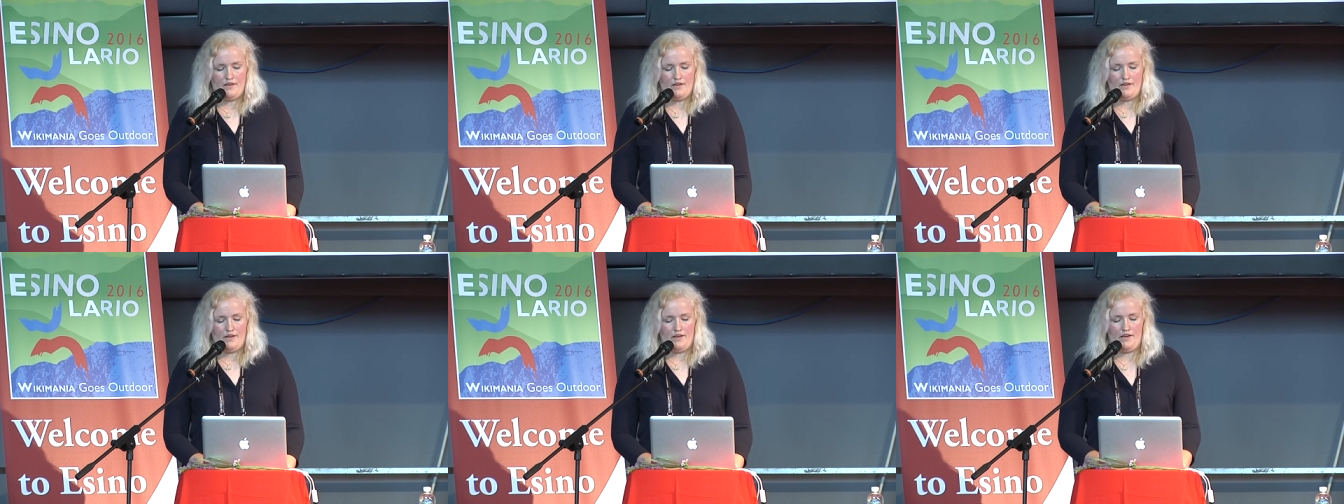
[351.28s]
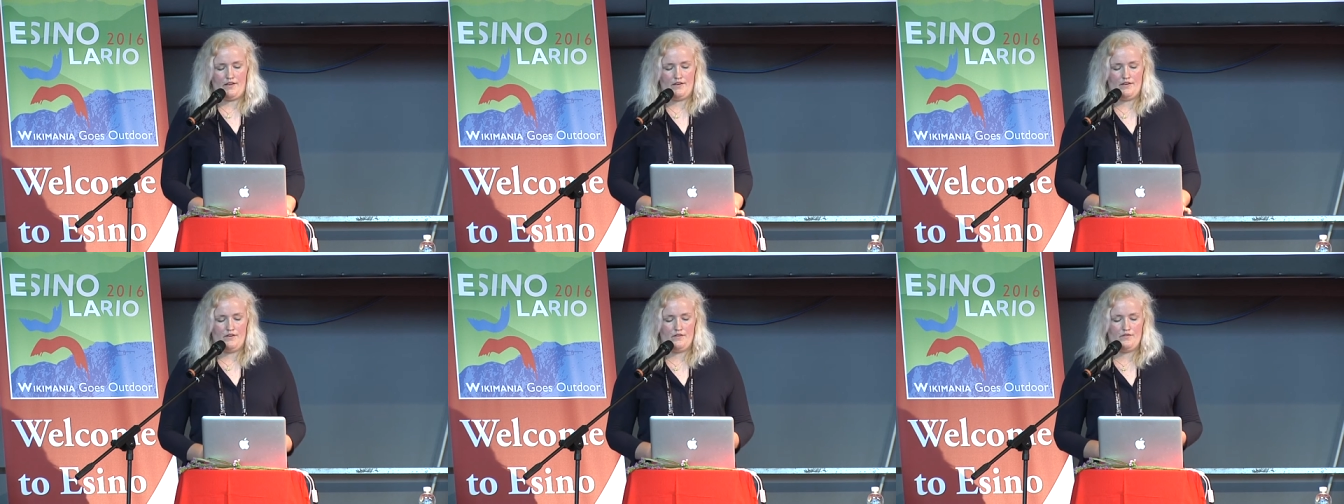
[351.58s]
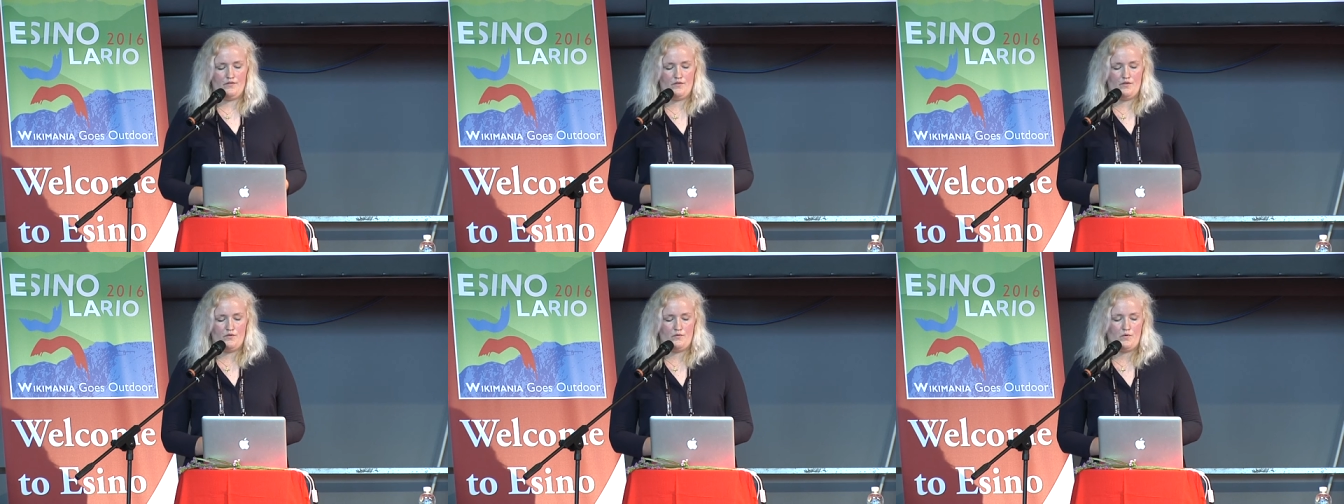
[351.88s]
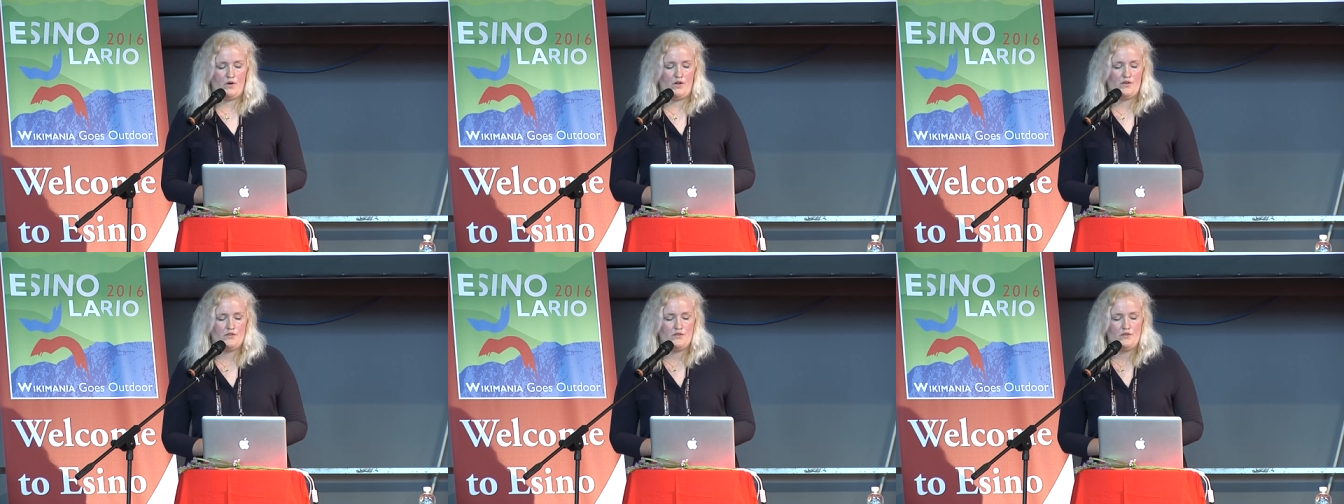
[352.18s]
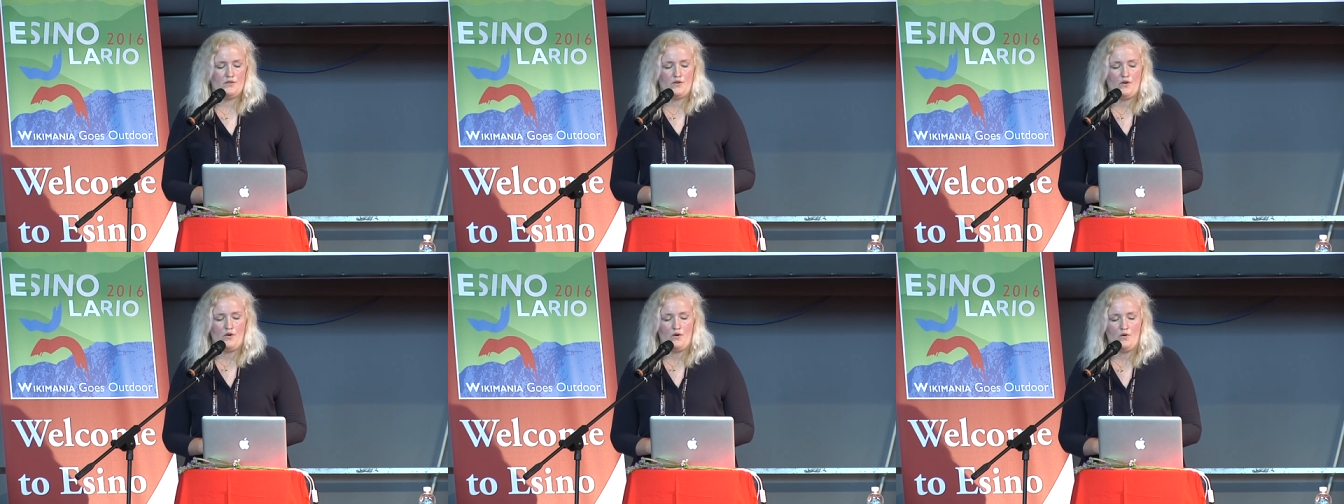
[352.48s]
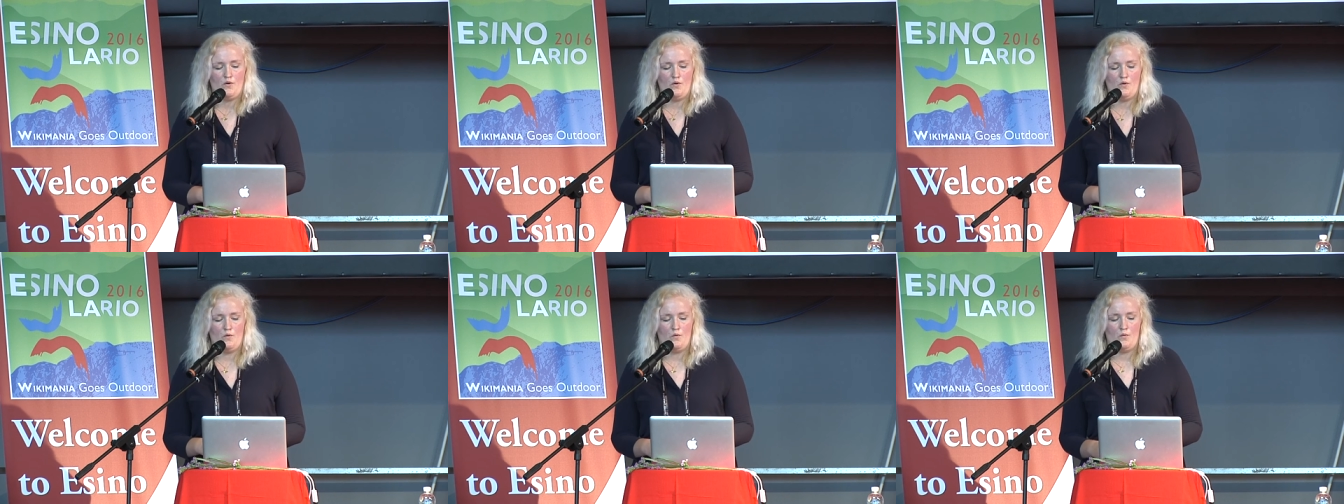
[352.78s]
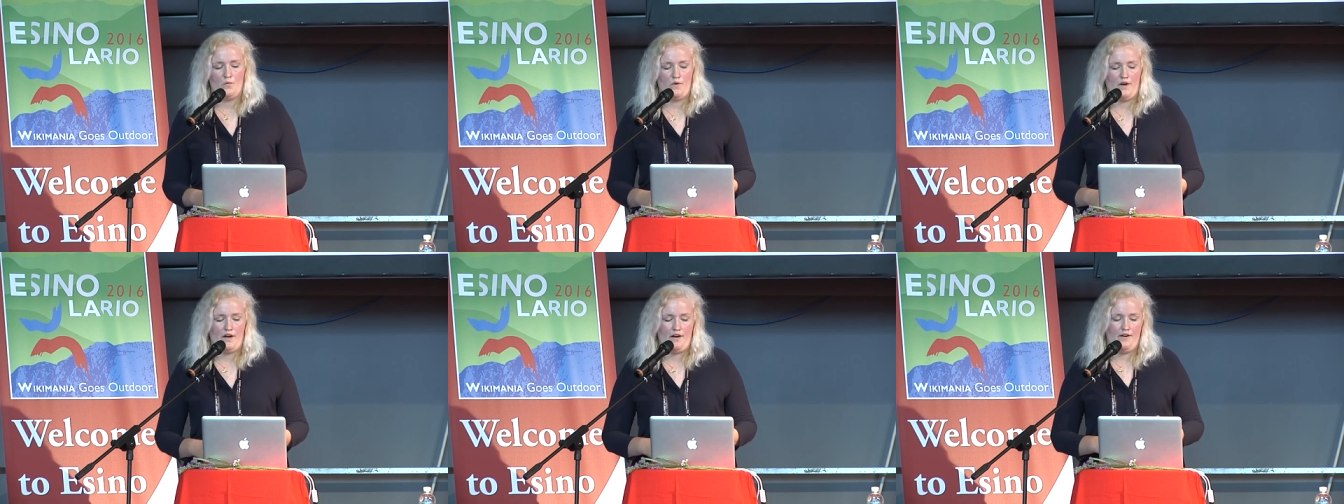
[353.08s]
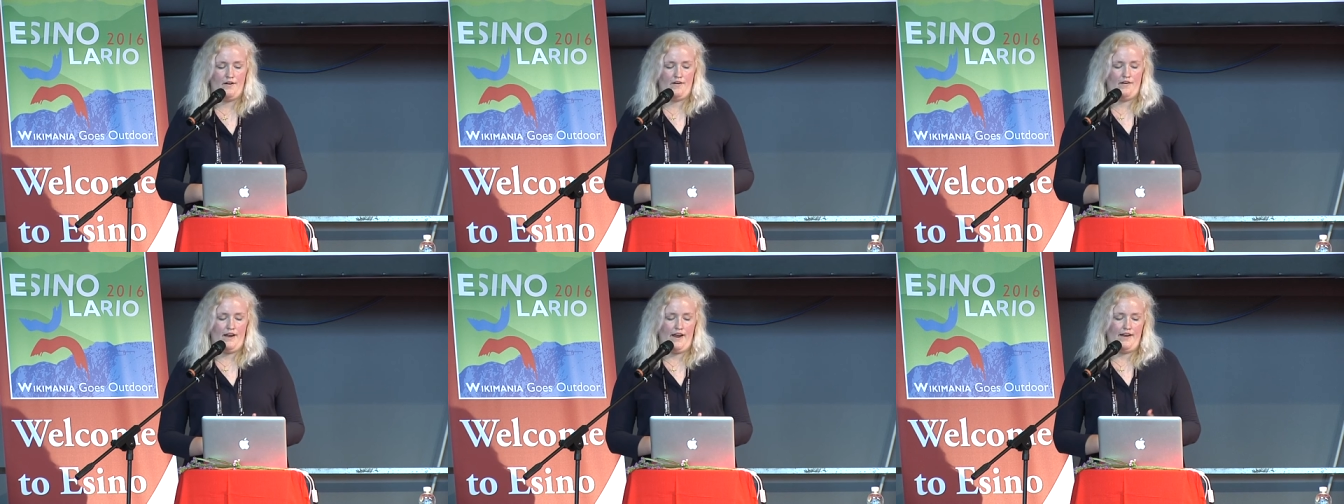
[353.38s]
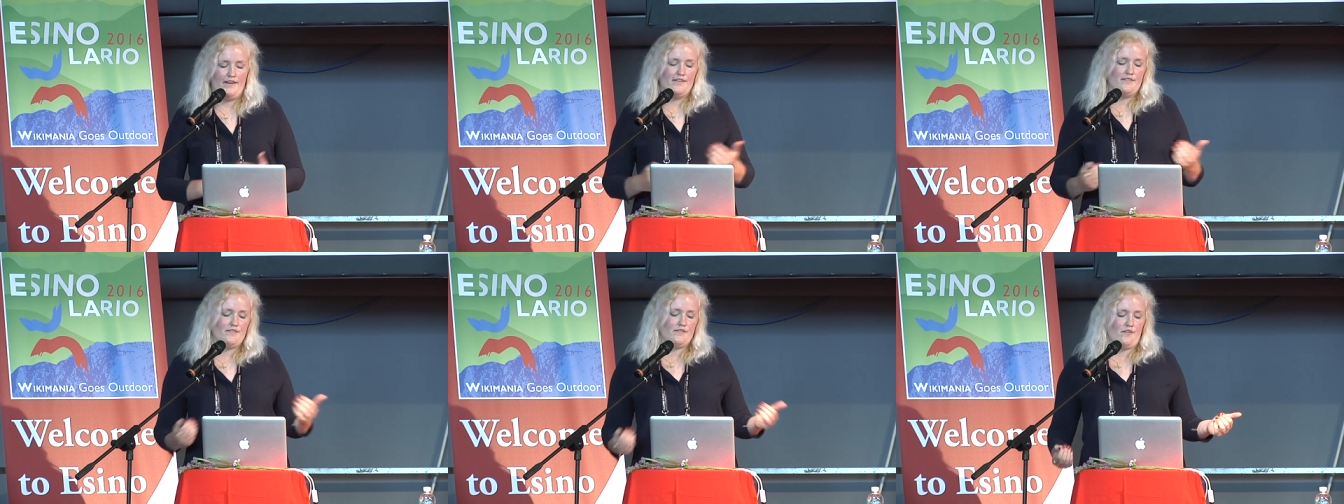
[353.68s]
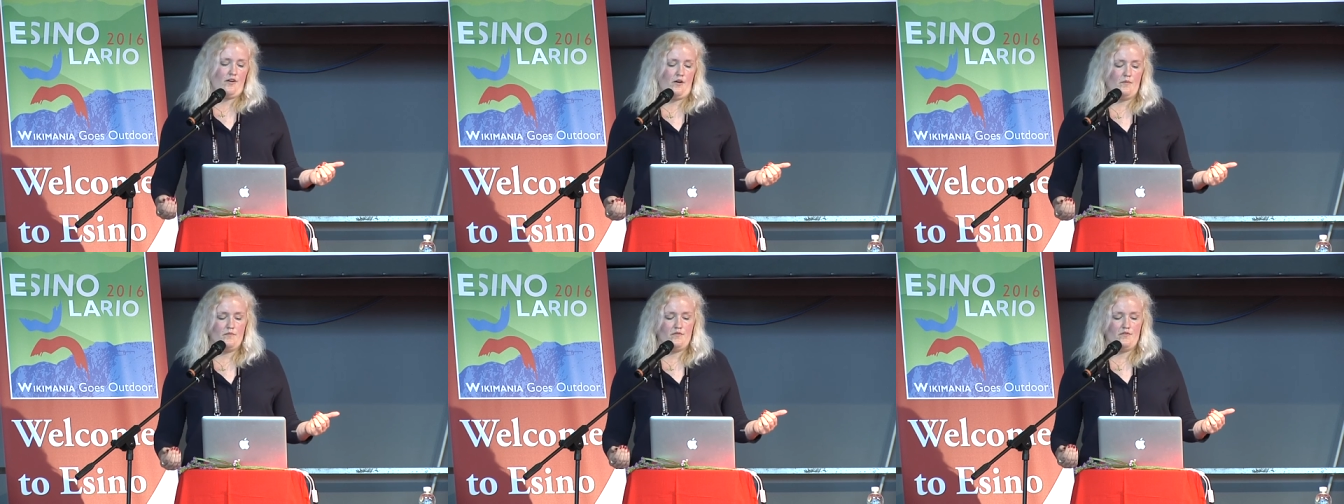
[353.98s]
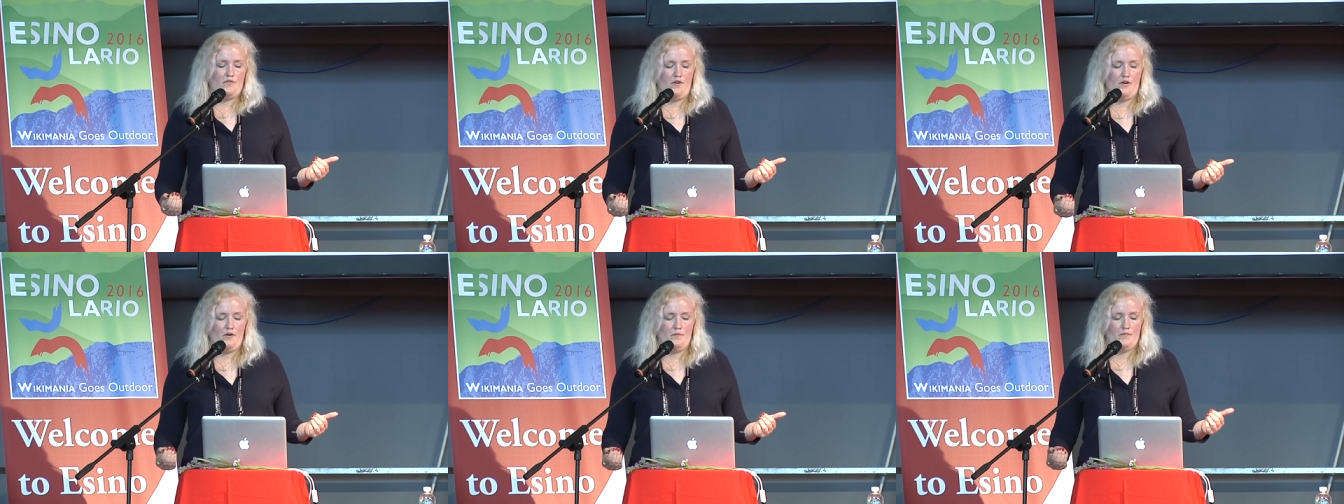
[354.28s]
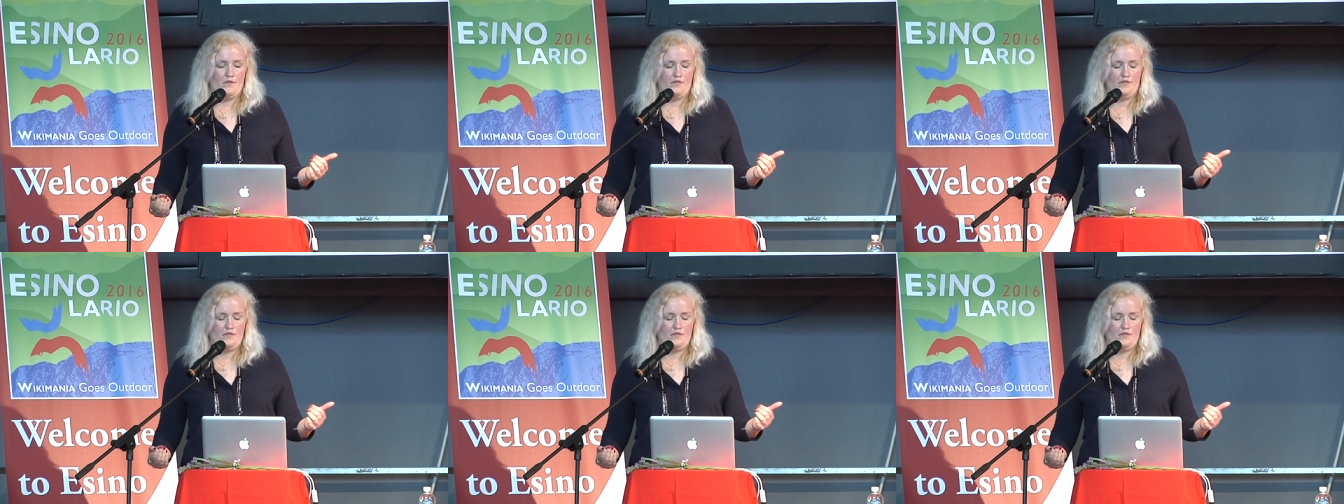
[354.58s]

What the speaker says: And if you'd want to know where edits come from,